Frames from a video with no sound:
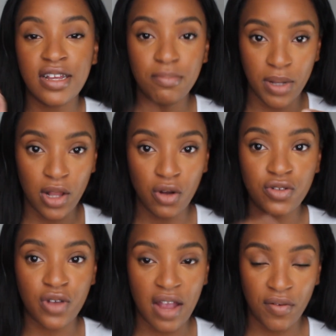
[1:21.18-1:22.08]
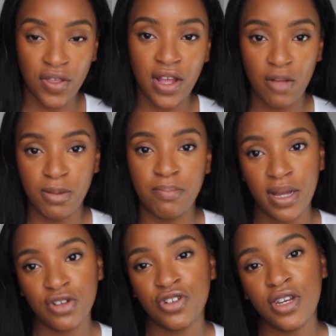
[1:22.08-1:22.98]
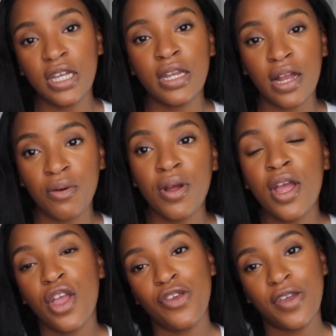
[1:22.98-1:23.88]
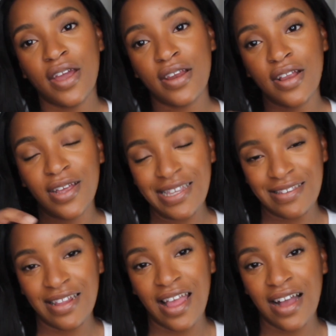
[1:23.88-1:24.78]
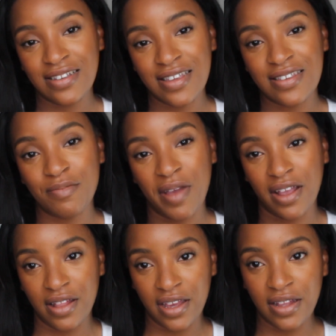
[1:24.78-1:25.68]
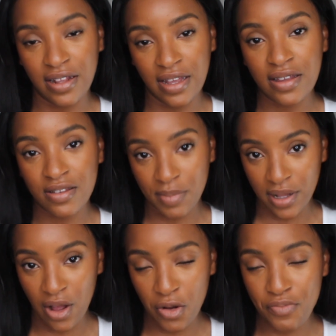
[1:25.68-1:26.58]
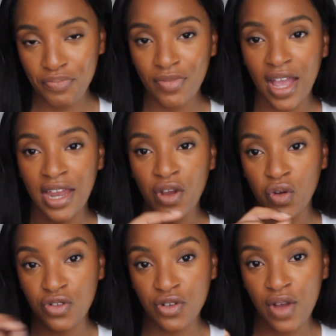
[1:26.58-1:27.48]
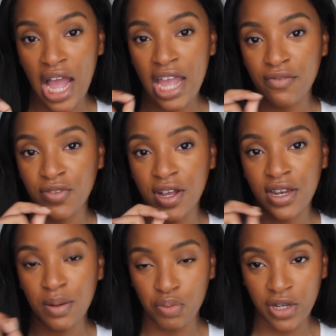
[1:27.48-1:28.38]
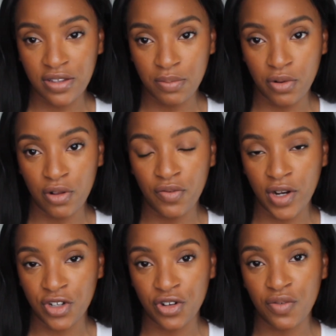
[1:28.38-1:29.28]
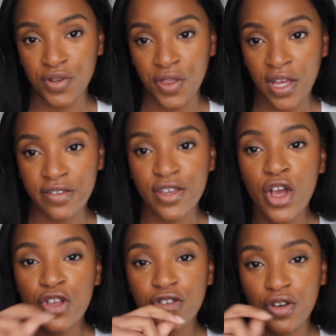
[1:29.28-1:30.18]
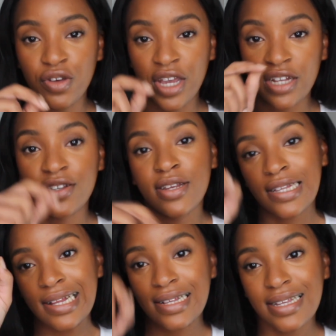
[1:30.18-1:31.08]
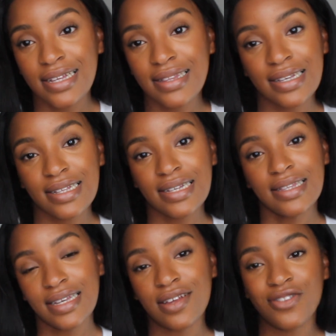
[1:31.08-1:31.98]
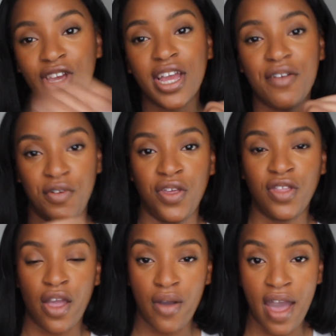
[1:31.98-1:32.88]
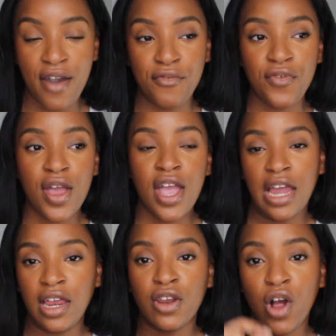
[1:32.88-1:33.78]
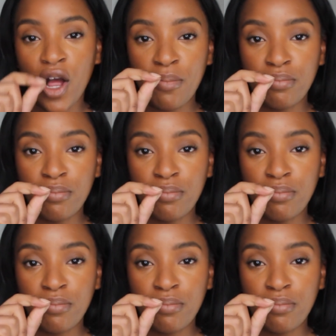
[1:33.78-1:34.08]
linked below, so everything I'll be mentioning now you can easily access by clicking the links below. And also I have done a printable version of the things, so you can tick check everything that you have and then